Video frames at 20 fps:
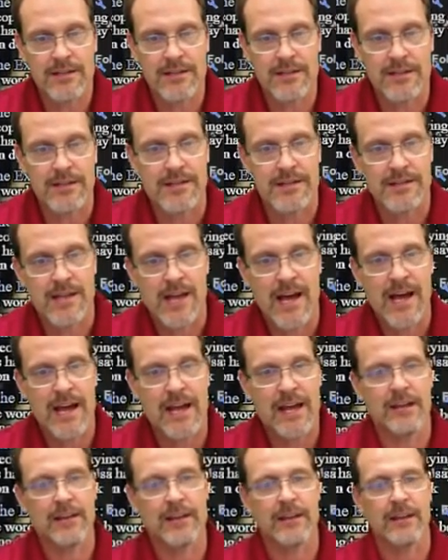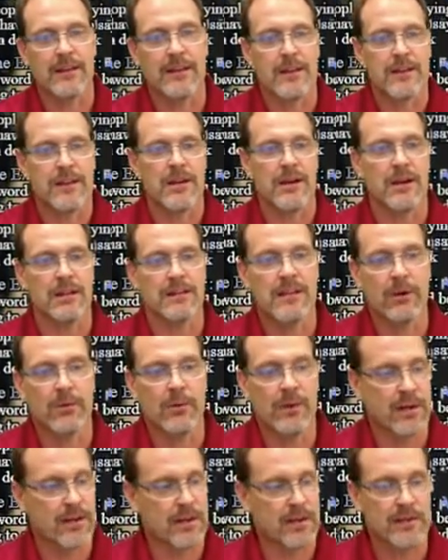the design and the thought that
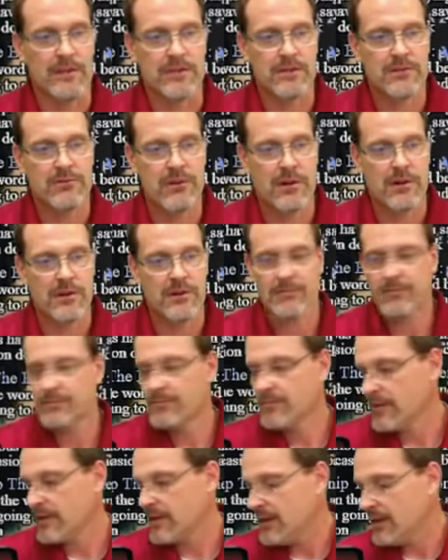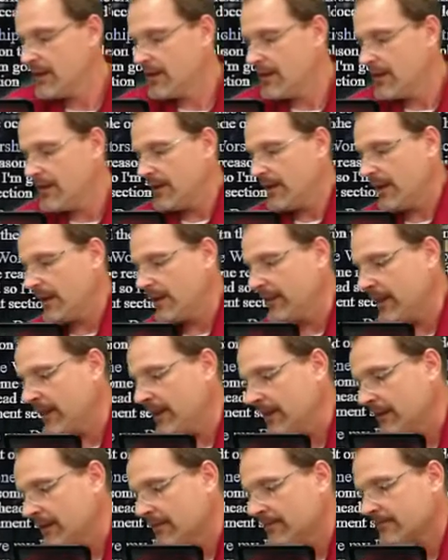went into this drone, and
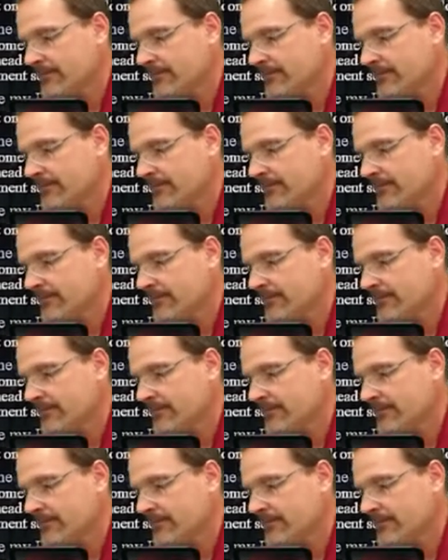then